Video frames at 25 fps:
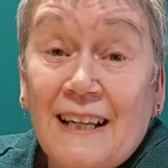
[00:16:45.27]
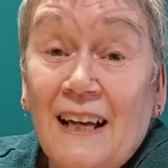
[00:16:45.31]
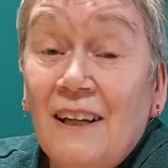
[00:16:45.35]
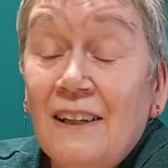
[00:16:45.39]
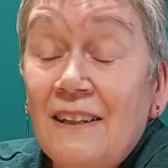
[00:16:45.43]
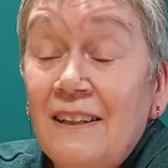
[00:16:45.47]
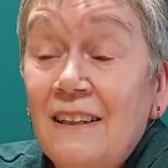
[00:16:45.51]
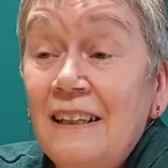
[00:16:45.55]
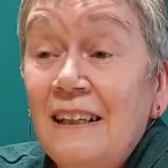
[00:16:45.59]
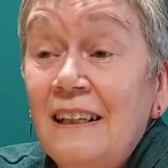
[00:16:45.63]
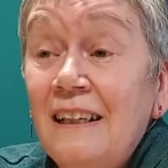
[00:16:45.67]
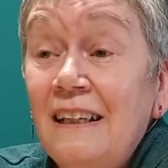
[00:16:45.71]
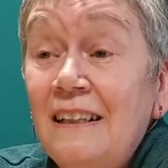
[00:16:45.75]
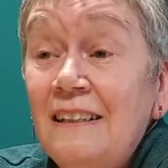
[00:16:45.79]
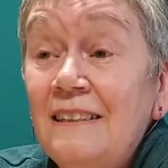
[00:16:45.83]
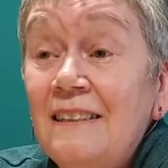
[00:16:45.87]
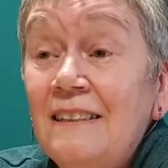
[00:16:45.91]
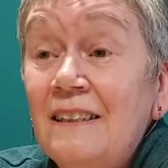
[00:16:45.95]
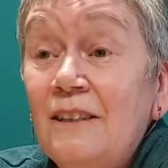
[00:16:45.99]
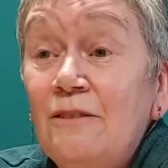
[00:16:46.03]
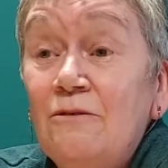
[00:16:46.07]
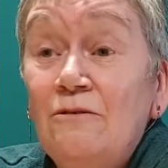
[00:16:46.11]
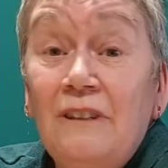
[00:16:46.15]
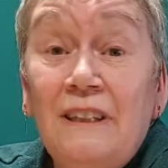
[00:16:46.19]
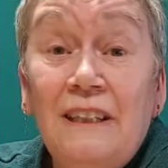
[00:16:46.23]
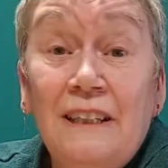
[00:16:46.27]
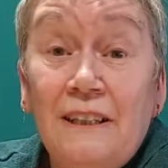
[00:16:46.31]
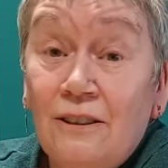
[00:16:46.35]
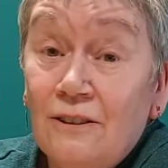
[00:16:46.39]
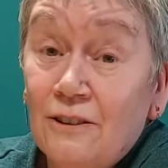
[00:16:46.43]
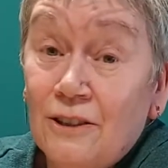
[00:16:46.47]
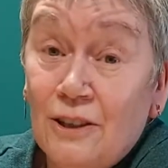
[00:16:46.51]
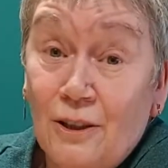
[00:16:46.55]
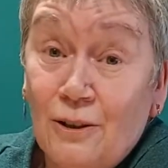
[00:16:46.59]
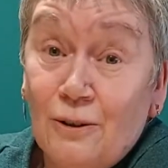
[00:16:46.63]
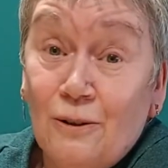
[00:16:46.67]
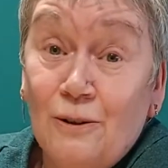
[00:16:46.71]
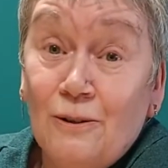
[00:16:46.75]
I think it's a really
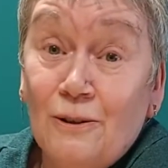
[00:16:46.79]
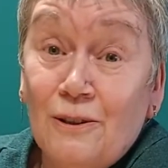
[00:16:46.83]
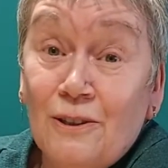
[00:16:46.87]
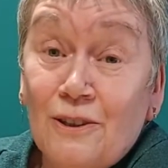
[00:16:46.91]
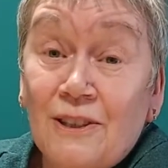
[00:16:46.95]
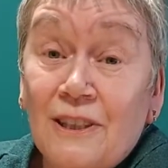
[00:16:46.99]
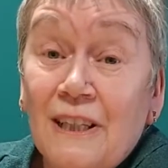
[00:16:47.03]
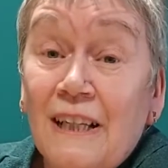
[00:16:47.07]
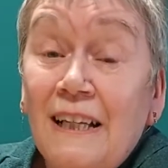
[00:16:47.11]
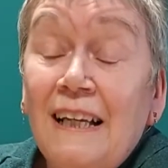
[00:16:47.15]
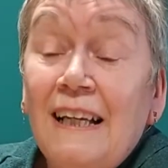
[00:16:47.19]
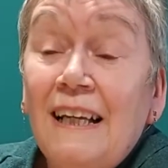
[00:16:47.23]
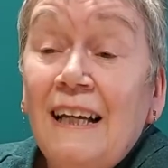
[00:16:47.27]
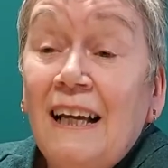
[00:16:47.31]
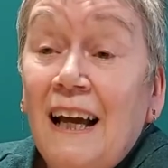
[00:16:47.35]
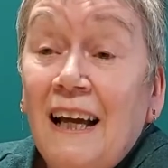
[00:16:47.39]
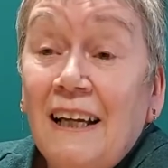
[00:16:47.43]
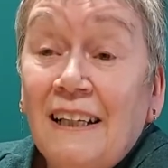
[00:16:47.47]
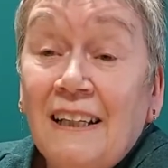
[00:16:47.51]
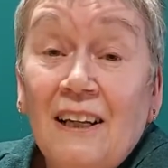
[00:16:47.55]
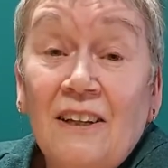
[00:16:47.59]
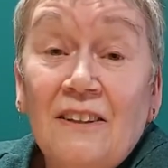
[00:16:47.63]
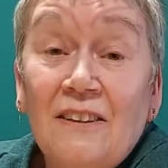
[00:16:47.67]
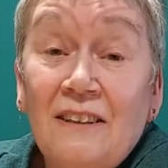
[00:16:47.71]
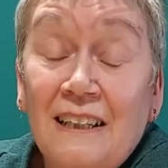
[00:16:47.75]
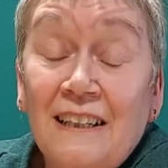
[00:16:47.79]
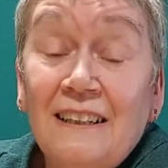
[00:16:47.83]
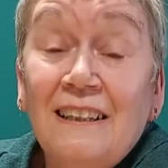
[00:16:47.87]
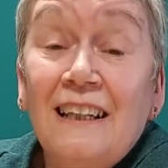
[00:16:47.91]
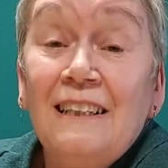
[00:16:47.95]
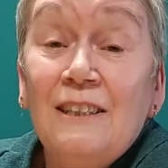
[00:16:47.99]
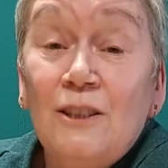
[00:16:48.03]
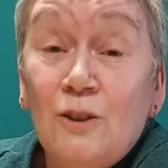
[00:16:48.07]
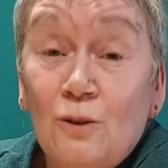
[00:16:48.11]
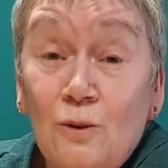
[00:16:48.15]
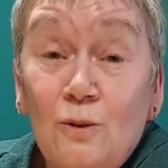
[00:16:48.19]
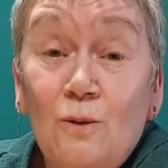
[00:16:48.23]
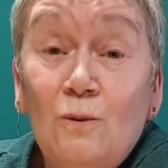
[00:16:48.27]
good course, and I think
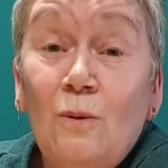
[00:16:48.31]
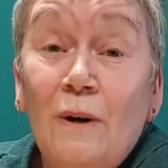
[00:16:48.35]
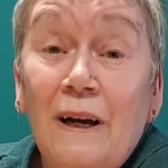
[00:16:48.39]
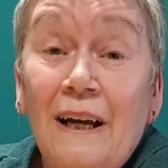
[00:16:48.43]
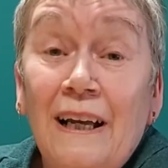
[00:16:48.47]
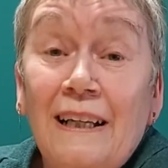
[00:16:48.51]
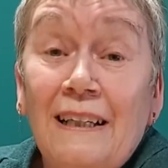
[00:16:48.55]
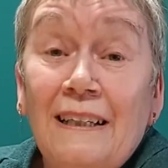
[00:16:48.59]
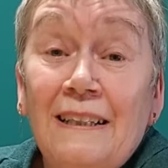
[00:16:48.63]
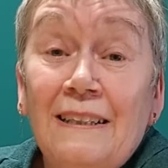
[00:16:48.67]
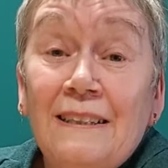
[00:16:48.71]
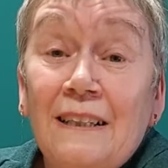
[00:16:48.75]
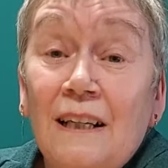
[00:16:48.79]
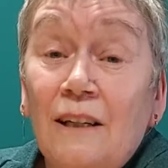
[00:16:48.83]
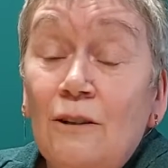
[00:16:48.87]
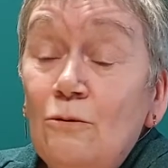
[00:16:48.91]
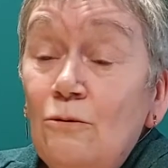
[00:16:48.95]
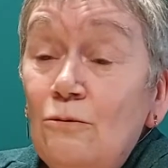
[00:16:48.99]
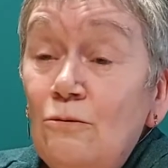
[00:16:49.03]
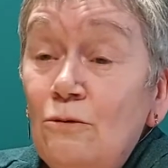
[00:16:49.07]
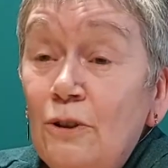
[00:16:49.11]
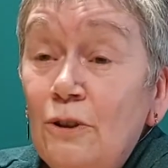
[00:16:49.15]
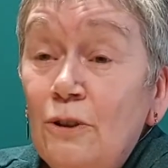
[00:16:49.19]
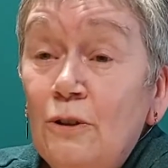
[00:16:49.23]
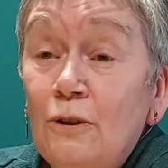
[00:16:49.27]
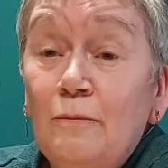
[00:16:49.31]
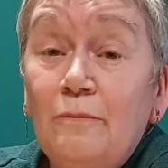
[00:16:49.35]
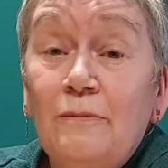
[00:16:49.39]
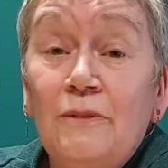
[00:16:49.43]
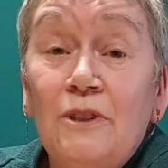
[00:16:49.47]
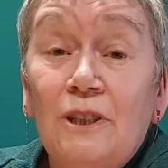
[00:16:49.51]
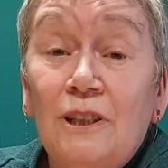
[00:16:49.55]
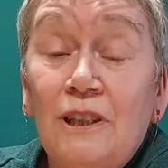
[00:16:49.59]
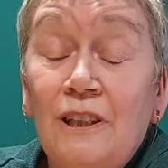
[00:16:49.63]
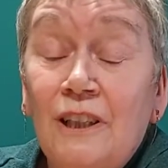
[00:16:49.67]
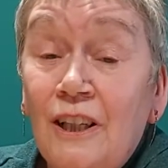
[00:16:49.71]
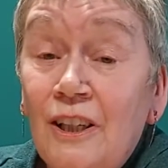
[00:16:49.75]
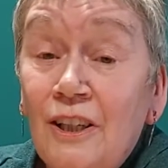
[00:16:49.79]
there's always room
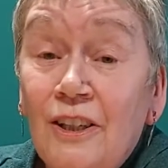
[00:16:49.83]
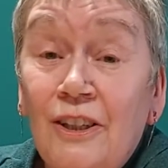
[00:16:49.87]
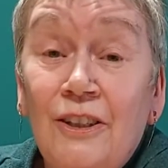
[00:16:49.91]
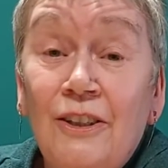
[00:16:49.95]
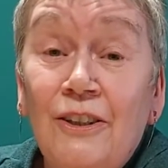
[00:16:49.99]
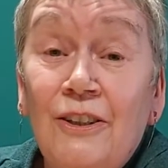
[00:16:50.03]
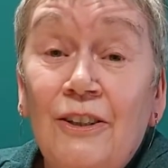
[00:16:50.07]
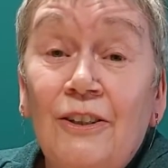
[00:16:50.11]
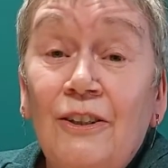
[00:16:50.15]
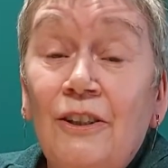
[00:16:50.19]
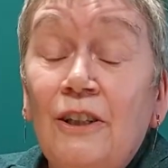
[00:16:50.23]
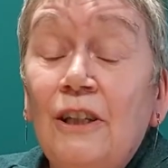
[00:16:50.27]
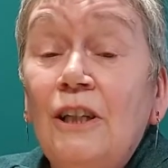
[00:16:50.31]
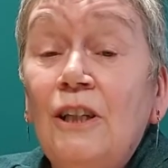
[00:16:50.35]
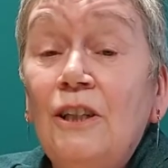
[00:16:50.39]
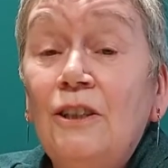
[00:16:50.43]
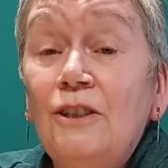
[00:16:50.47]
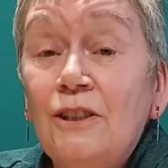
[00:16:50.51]
to learn,